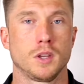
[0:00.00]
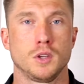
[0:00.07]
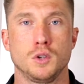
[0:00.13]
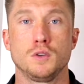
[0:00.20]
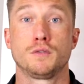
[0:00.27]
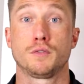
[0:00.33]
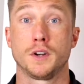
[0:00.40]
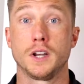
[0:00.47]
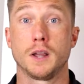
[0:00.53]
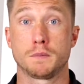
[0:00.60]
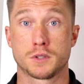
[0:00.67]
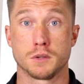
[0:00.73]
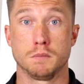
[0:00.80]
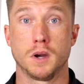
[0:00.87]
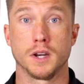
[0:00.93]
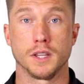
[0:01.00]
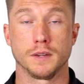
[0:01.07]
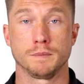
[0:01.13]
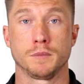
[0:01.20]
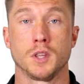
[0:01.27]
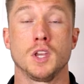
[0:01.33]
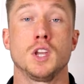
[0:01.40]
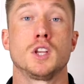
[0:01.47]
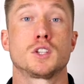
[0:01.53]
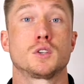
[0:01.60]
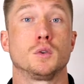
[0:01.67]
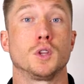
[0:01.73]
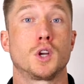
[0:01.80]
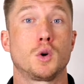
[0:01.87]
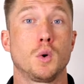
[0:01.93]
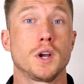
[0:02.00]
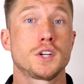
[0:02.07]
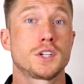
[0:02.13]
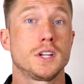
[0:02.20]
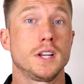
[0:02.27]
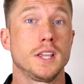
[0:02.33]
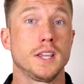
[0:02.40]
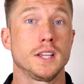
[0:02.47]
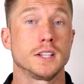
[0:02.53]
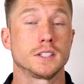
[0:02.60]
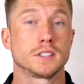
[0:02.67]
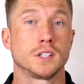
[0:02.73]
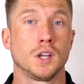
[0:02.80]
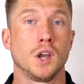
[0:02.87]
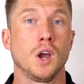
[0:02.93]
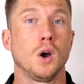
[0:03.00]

You freed up some money. So the question is,